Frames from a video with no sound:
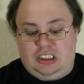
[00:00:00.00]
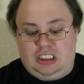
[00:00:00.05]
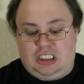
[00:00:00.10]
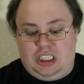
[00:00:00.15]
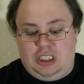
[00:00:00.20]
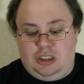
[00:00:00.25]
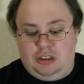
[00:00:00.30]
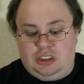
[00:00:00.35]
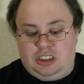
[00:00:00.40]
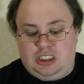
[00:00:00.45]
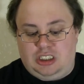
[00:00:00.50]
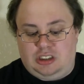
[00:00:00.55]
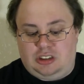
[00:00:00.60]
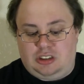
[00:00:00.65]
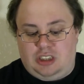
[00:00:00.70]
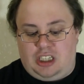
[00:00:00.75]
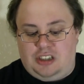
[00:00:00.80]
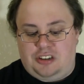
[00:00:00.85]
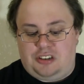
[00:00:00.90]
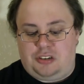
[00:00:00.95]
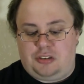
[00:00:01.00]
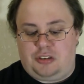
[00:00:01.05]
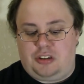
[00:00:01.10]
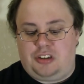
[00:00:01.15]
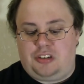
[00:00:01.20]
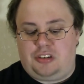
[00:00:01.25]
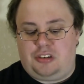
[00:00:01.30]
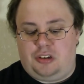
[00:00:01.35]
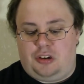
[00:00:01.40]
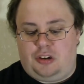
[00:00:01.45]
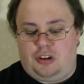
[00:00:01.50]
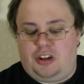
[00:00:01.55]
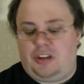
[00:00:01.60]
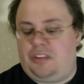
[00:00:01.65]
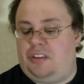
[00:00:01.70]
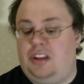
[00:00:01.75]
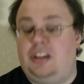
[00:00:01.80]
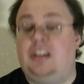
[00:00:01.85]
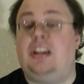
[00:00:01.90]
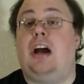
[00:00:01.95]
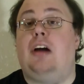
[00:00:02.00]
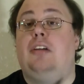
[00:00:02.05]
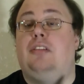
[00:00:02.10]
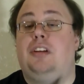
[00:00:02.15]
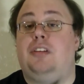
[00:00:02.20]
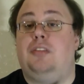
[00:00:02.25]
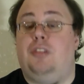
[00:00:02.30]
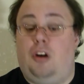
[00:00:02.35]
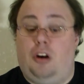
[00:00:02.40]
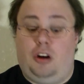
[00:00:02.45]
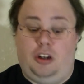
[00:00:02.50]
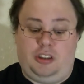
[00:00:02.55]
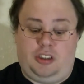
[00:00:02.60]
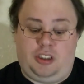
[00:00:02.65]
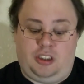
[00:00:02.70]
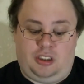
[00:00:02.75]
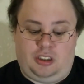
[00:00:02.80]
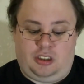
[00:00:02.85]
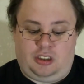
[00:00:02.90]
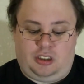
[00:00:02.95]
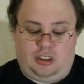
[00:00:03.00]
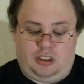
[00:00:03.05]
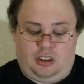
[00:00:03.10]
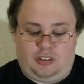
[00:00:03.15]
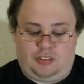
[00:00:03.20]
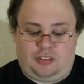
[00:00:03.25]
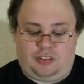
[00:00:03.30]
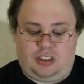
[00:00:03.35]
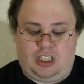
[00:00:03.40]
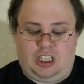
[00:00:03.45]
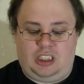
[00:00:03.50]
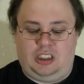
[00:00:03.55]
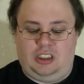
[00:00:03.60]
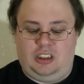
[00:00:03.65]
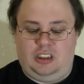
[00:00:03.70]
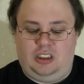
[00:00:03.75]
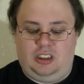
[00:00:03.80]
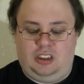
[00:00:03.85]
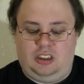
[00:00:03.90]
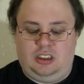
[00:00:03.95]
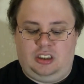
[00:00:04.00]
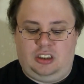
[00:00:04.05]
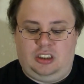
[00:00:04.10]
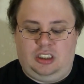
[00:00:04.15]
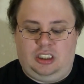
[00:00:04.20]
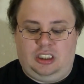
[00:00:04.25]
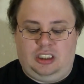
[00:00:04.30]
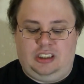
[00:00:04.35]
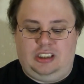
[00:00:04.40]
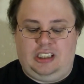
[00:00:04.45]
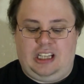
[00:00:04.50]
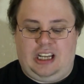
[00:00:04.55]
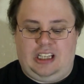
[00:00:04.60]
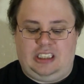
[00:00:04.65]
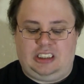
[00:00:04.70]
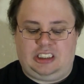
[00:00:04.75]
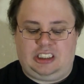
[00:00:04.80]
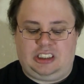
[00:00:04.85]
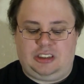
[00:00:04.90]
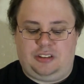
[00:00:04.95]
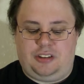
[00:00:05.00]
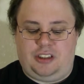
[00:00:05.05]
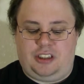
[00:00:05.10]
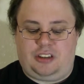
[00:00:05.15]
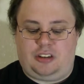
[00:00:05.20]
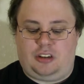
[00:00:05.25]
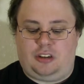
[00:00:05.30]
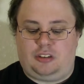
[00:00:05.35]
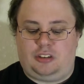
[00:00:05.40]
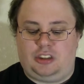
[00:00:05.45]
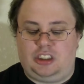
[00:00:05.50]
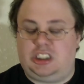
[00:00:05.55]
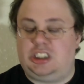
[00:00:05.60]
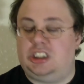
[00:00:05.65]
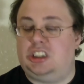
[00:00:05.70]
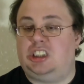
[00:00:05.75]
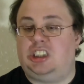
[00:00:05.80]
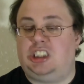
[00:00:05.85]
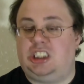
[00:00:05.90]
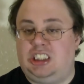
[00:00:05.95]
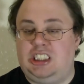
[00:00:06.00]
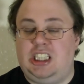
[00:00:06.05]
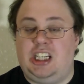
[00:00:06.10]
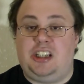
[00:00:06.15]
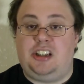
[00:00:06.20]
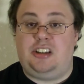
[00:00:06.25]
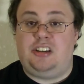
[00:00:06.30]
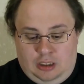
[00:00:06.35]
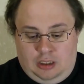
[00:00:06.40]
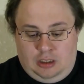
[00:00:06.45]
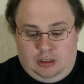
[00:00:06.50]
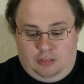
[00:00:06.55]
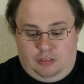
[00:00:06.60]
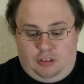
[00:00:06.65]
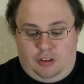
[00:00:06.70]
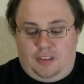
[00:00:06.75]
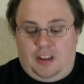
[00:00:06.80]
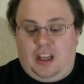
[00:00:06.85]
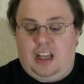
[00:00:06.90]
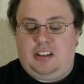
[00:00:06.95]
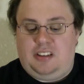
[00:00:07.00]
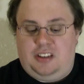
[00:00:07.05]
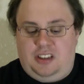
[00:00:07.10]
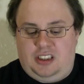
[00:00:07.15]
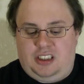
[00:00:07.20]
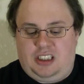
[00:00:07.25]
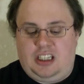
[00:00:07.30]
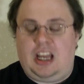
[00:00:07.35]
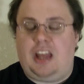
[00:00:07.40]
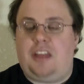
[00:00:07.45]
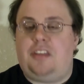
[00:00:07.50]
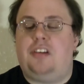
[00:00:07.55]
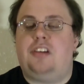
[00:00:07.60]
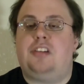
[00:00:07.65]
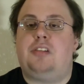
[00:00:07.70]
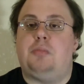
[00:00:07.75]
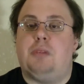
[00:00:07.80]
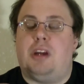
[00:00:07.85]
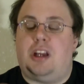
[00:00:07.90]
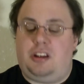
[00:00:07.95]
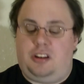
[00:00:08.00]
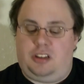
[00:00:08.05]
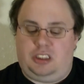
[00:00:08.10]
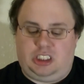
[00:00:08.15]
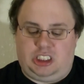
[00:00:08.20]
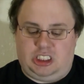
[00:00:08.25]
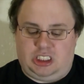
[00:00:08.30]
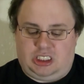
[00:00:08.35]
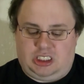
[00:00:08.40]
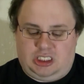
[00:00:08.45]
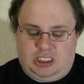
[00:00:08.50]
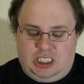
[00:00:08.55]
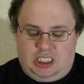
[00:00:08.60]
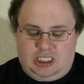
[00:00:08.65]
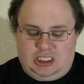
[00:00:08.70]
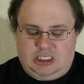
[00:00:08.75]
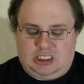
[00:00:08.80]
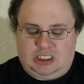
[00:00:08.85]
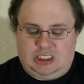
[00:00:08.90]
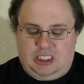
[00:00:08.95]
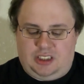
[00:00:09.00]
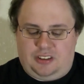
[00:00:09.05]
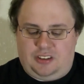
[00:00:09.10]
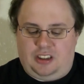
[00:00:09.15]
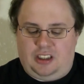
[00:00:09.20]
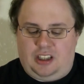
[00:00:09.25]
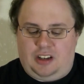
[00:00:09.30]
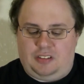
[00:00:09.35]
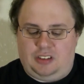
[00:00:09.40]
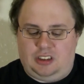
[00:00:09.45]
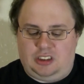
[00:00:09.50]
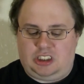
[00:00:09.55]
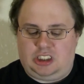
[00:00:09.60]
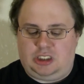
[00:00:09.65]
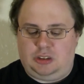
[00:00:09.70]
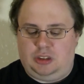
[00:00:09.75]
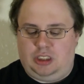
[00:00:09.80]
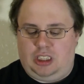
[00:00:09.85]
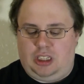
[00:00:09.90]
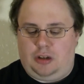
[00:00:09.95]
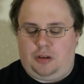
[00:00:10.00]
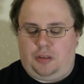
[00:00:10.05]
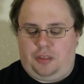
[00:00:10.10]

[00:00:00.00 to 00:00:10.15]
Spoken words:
goes and tries to restore the now devoid of color lands to their original state. For that he gathers magic dust in the levels to allow